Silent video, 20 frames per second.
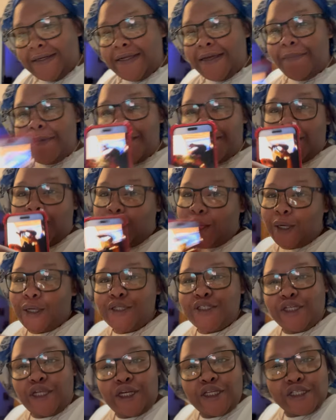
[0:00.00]
None but my
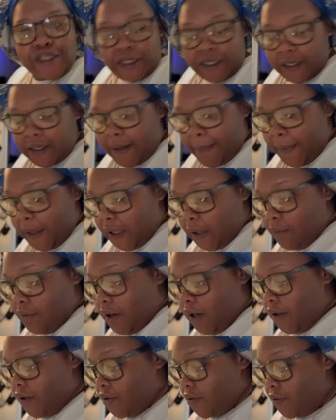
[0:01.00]
girl Jenny Janine in the
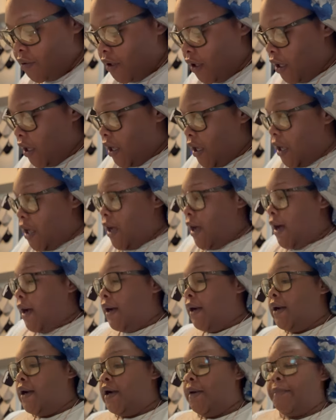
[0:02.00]
background.
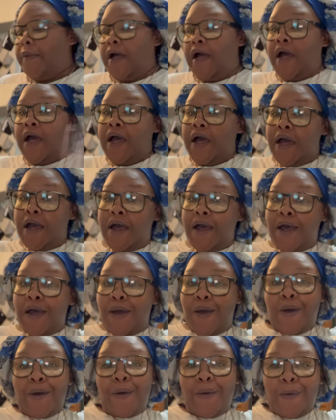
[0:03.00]
Um,
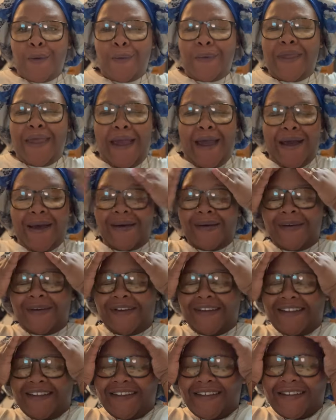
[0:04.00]

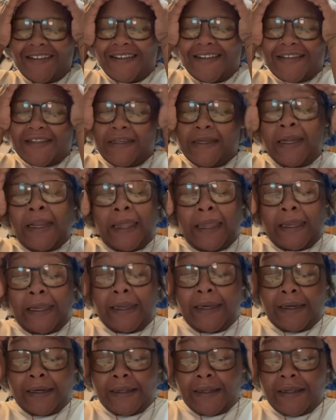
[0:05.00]
y'all, it's
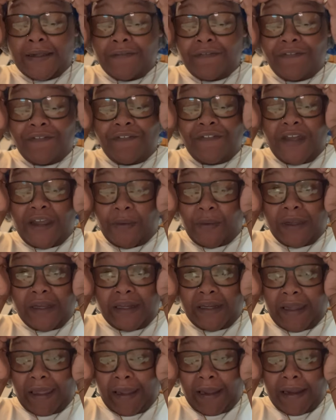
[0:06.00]
late. It's very
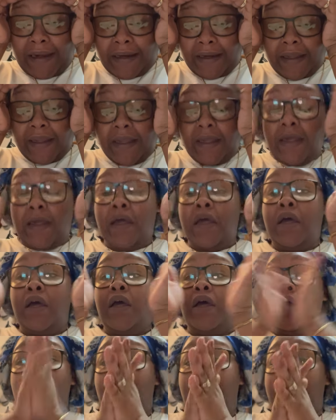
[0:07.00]
late.
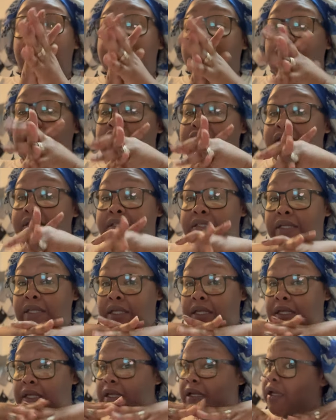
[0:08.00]
As y'all can
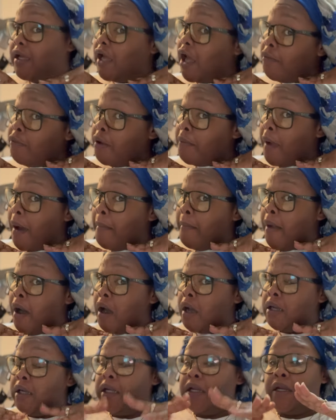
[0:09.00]
see, I'm in my
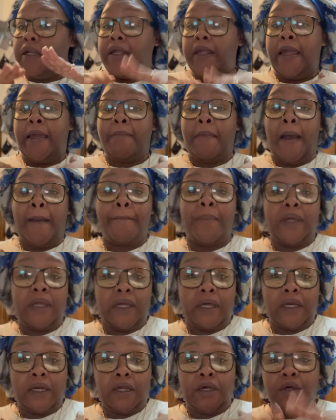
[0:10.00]
bonnet and my
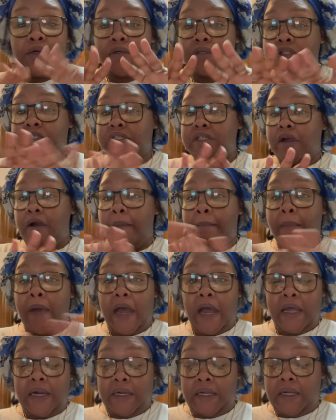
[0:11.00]
bed clothes. Don't
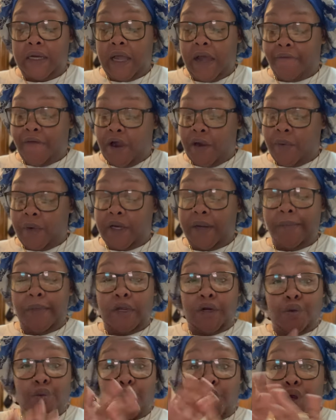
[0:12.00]
mind it. I've already
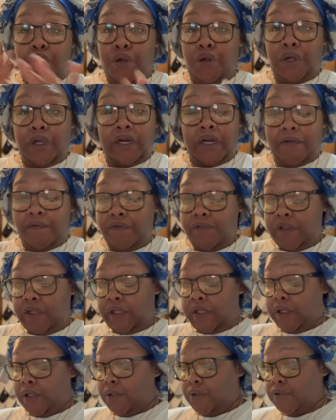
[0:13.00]
been to work and
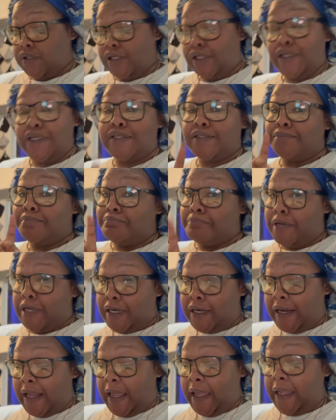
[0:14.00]
everything else. It is
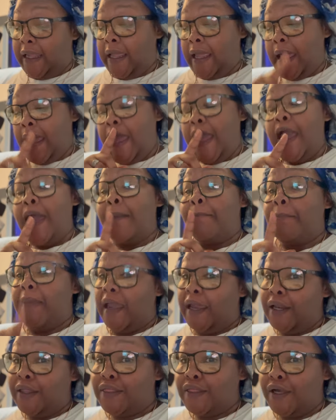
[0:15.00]
Monday,
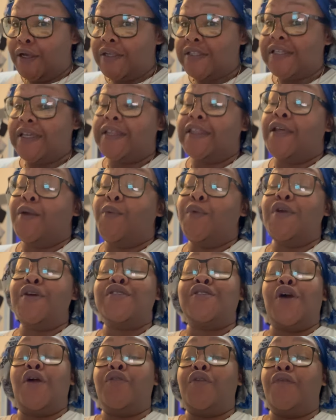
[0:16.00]
May the 13th, and we are
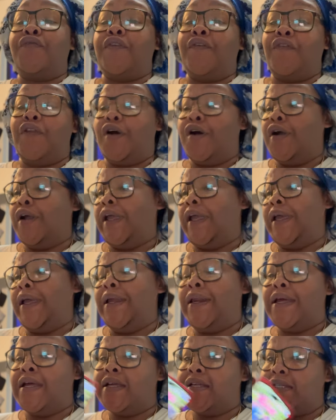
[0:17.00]
starting off the vlog
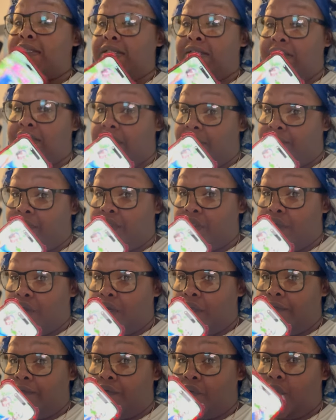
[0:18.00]
at
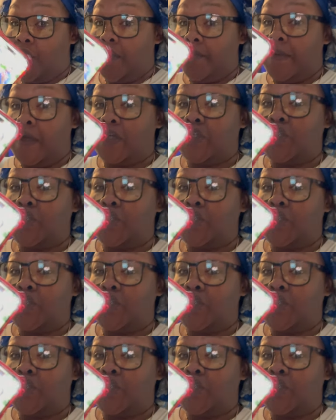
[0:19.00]
7.34. I'm not